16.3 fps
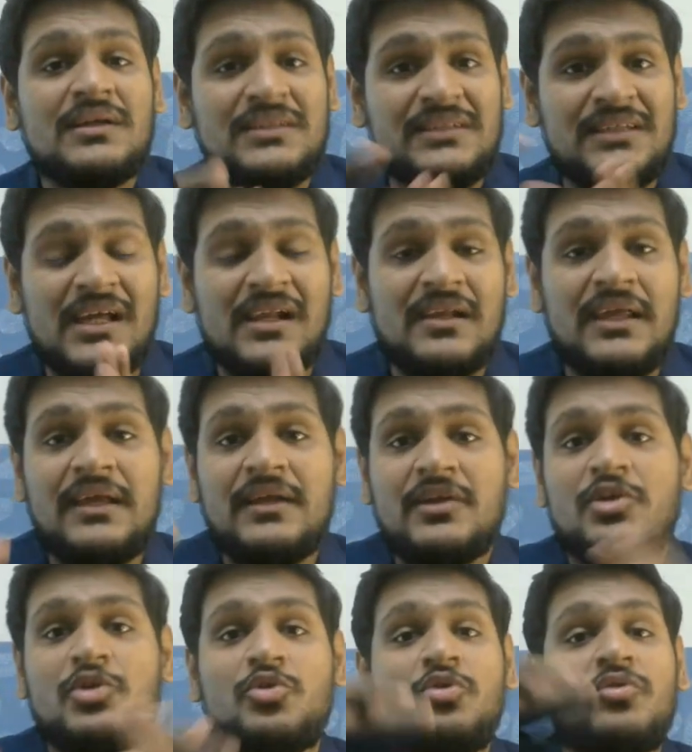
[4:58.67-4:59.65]
journey
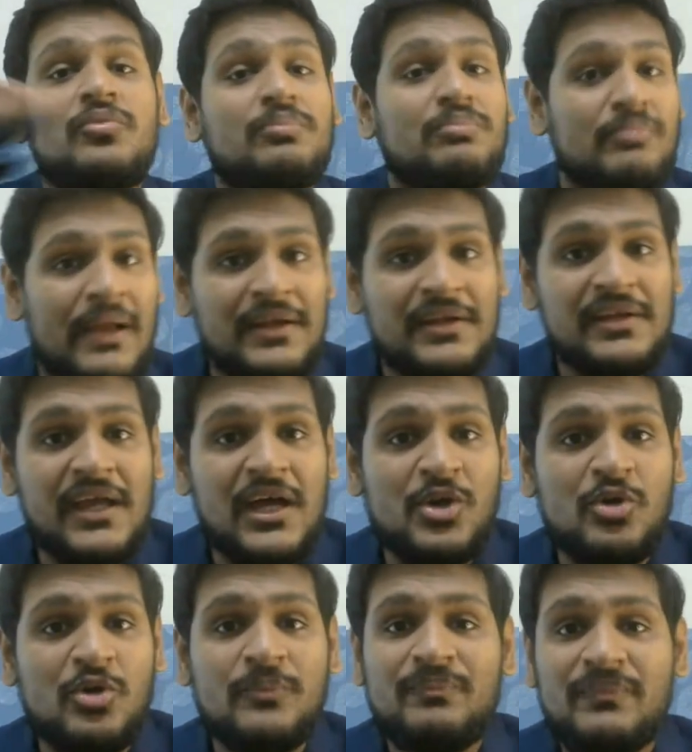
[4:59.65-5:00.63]
to
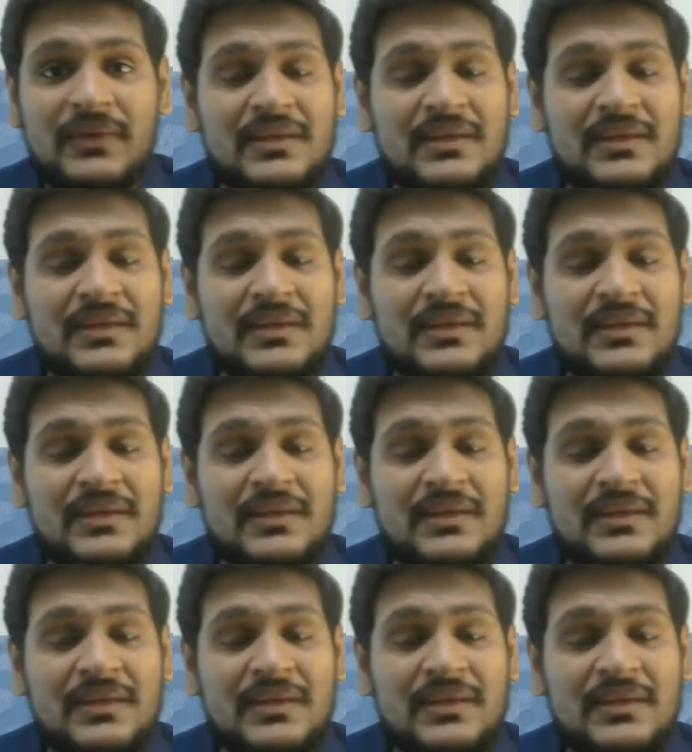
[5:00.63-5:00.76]
ntro